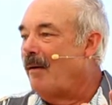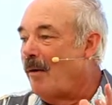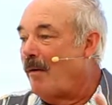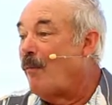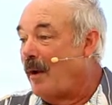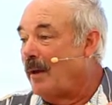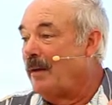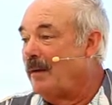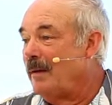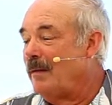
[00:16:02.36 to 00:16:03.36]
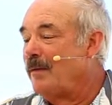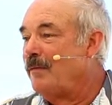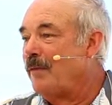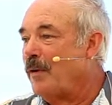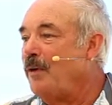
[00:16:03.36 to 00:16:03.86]
or wanting
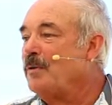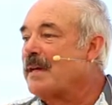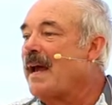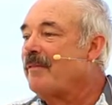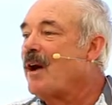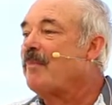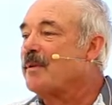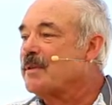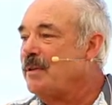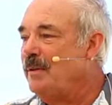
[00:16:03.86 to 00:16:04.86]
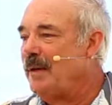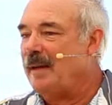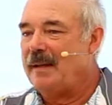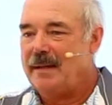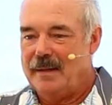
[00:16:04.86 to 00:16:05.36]
for you to have an
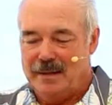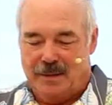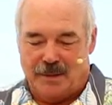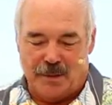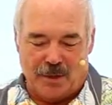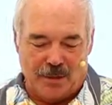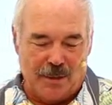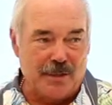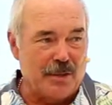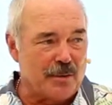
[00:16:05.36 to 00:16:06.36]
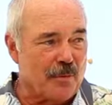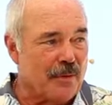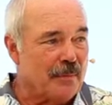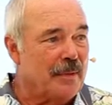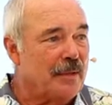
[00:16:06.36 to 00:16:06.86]
opportunity to share Jesus with
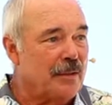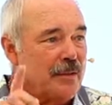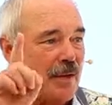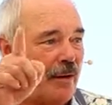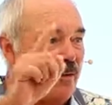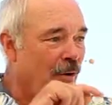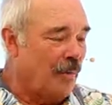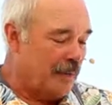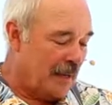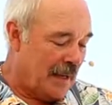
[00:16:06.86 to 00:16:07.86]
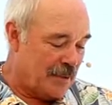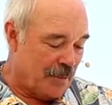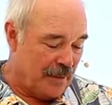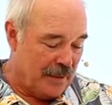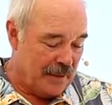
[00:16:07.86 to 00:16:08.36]
you, to share the hope that lies
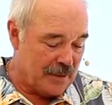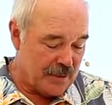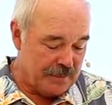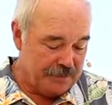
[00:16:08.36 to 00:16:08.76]
within us.